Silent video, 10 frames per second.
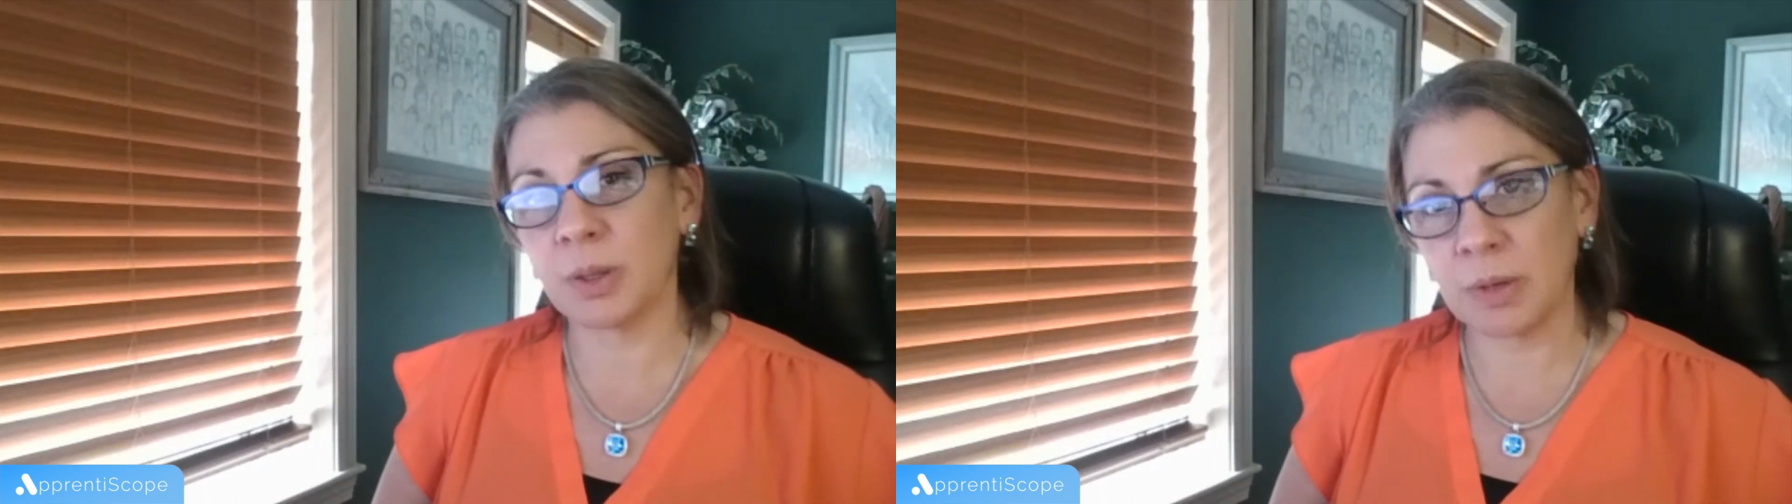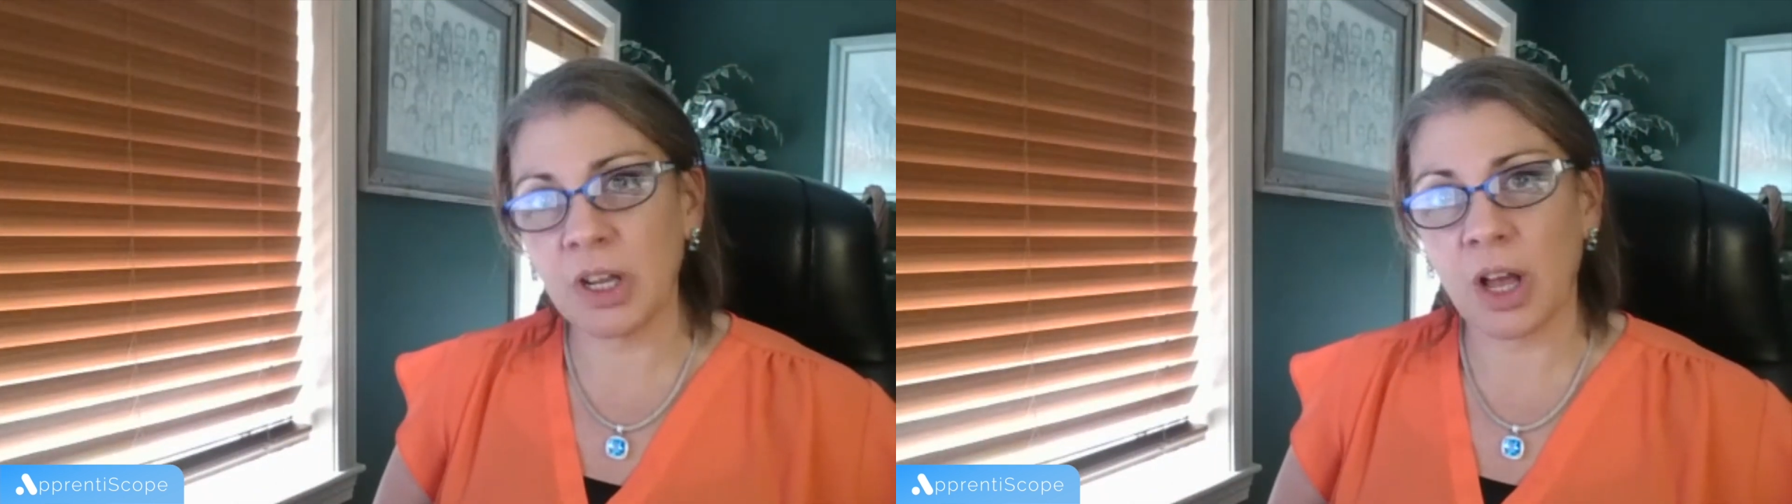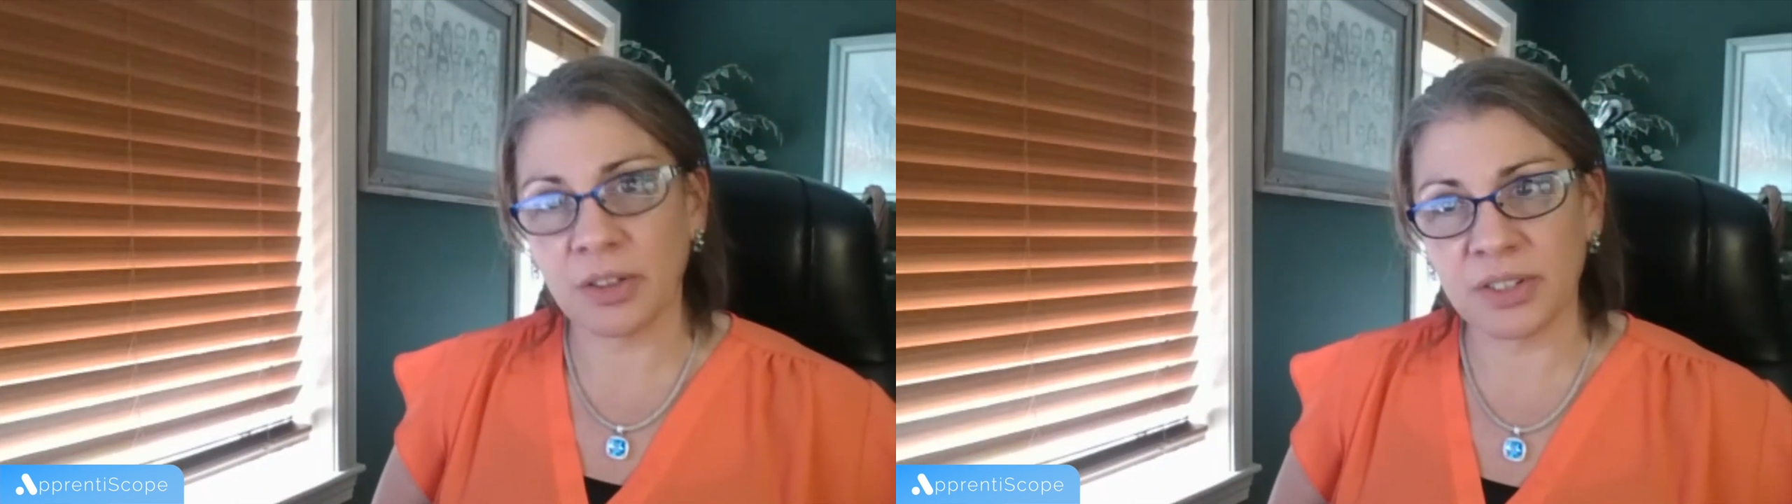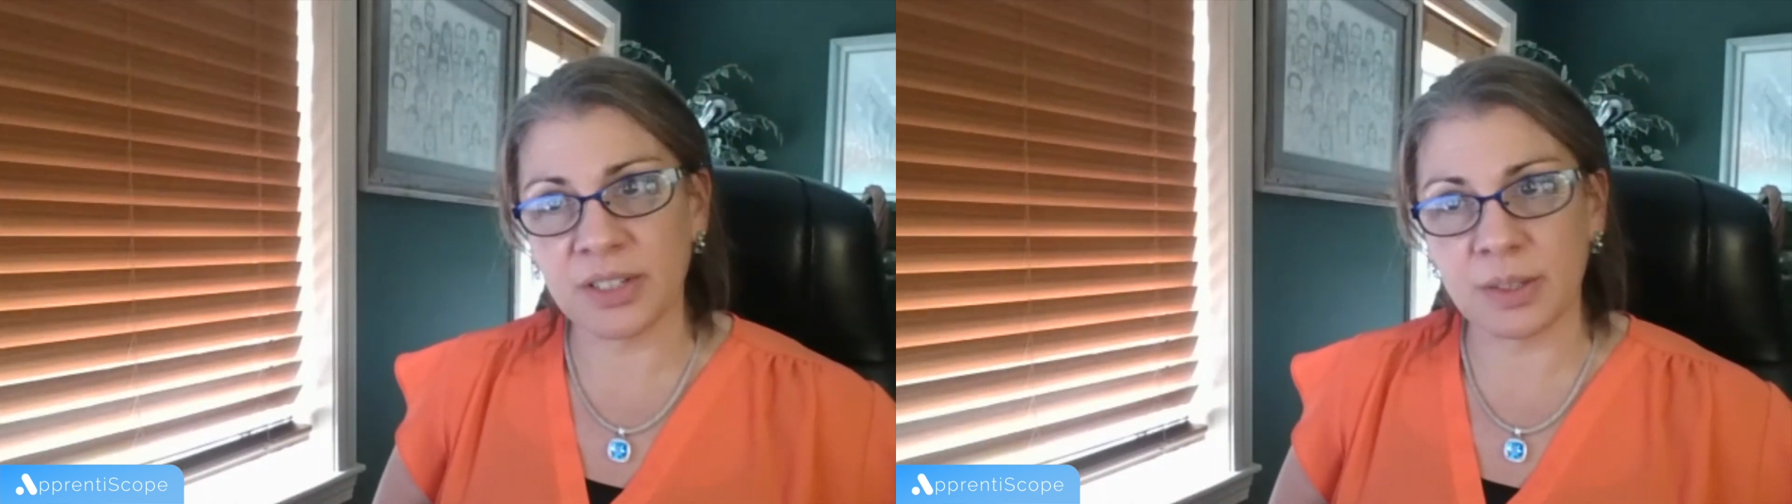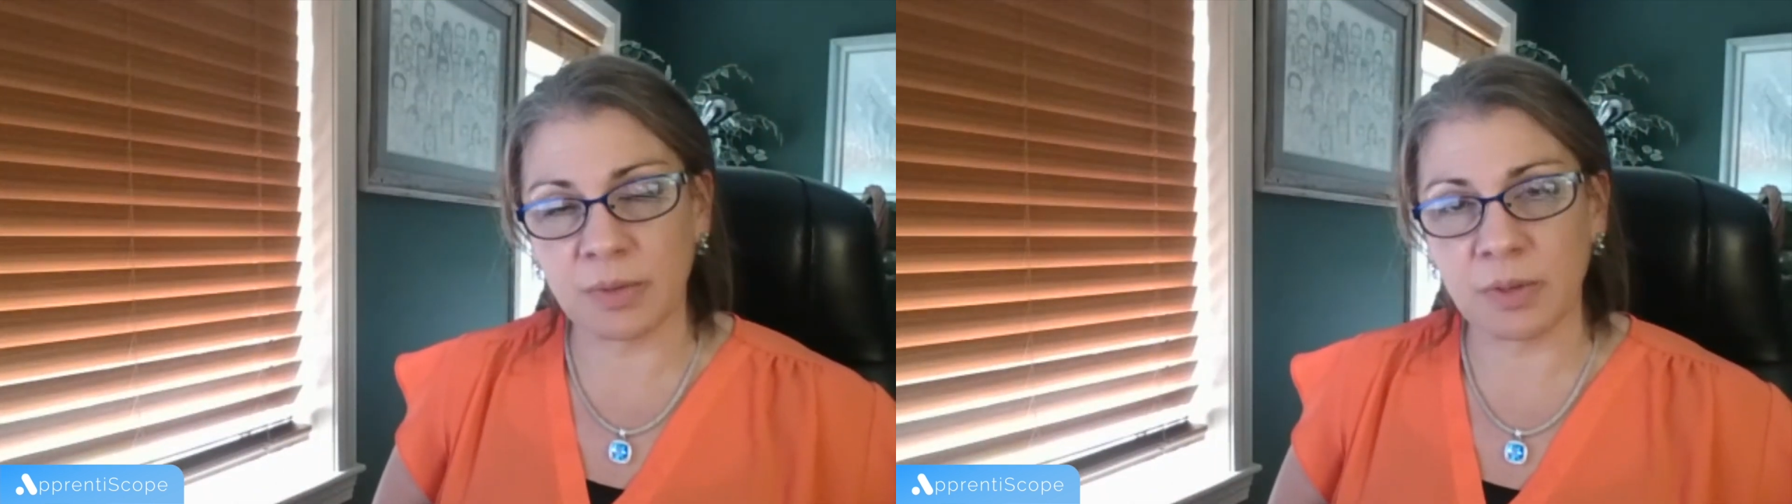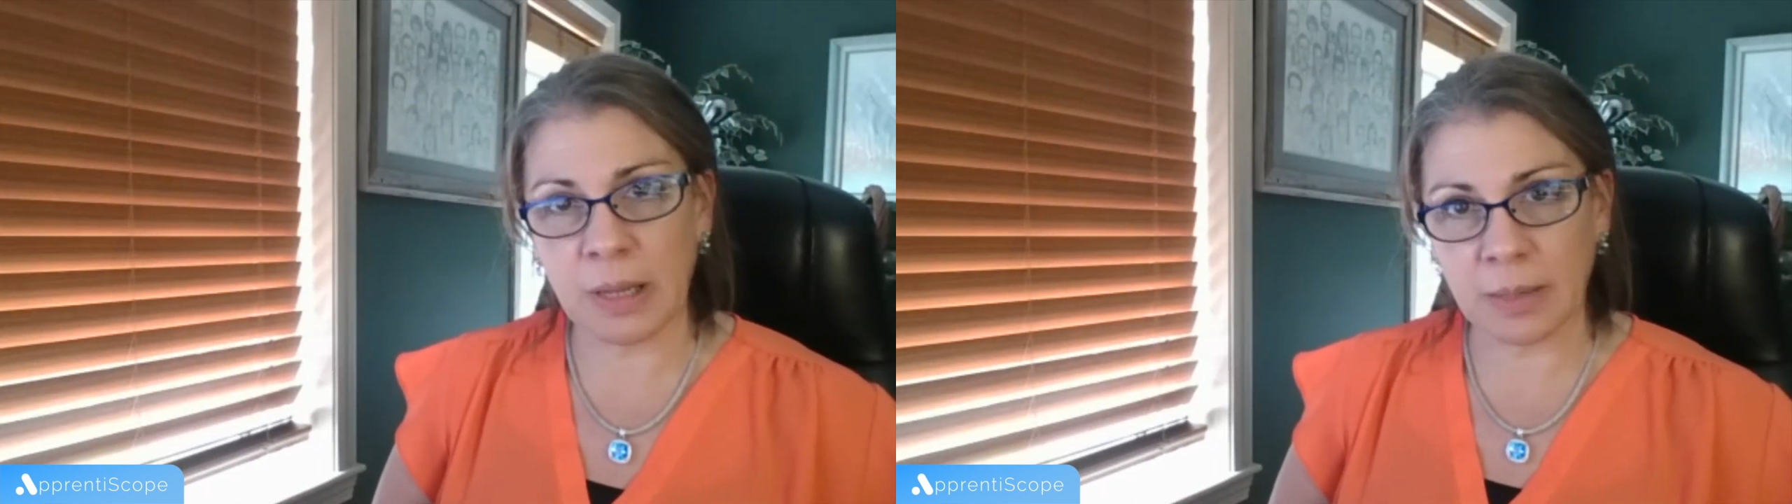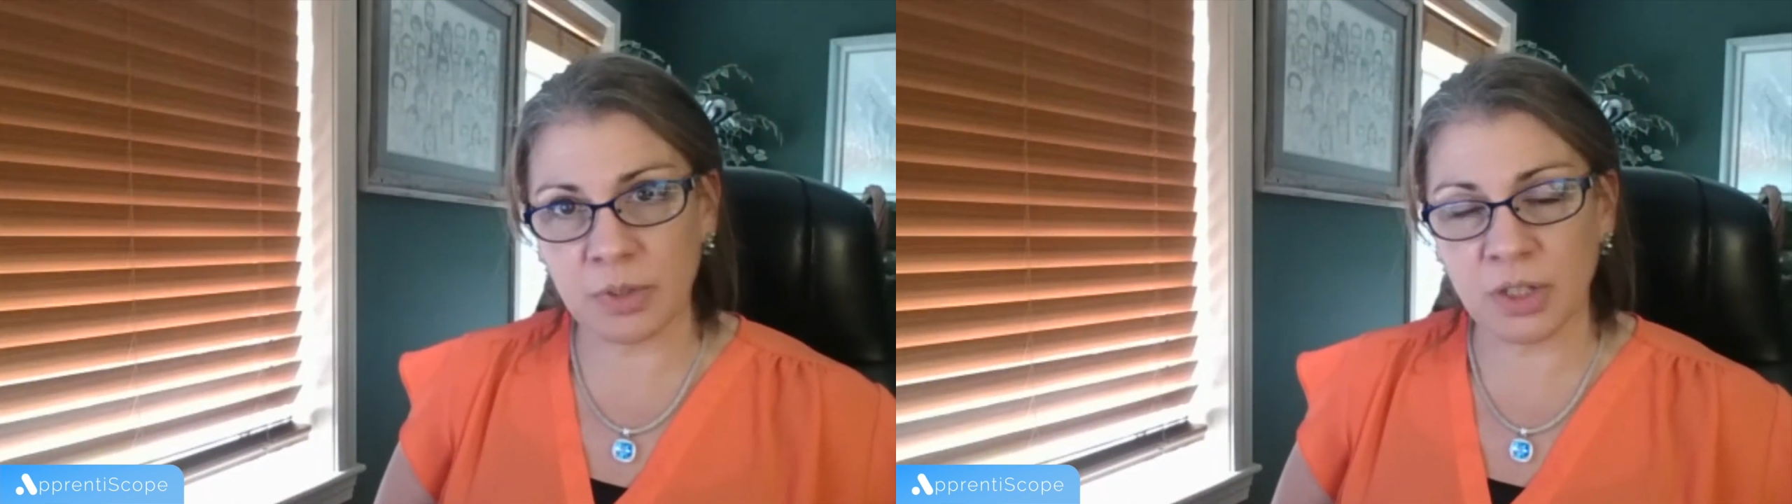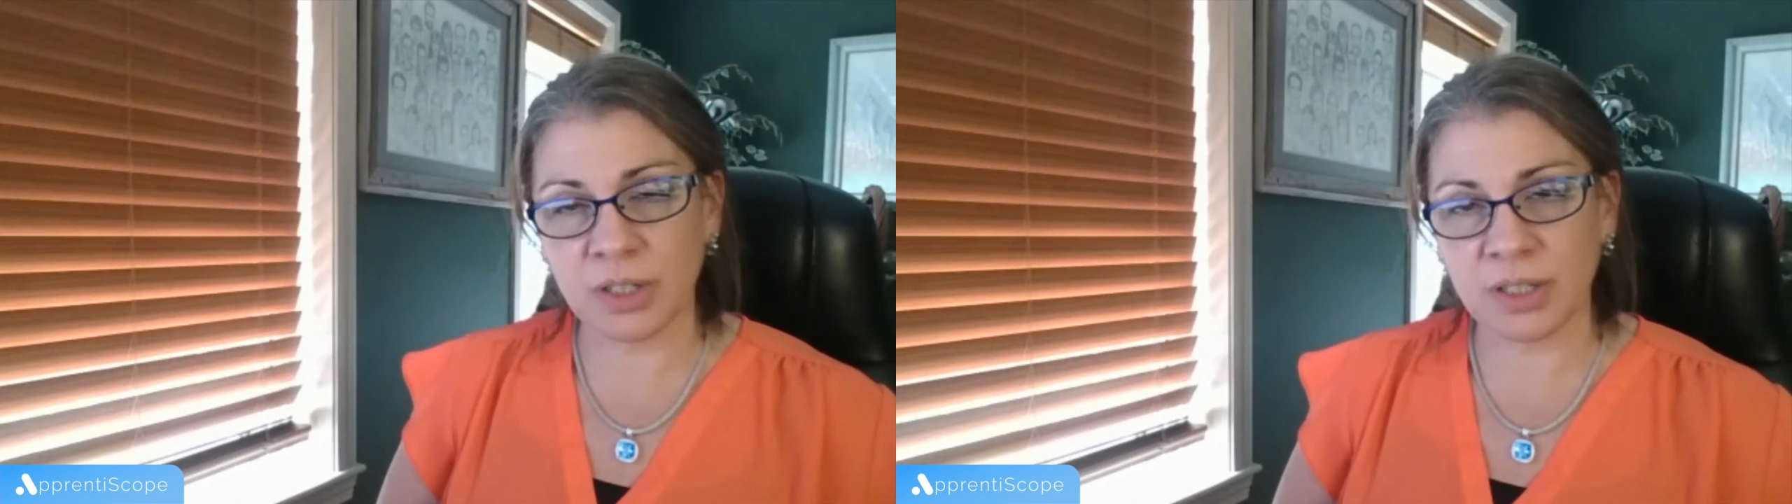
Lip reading: Community College System of New Hampshire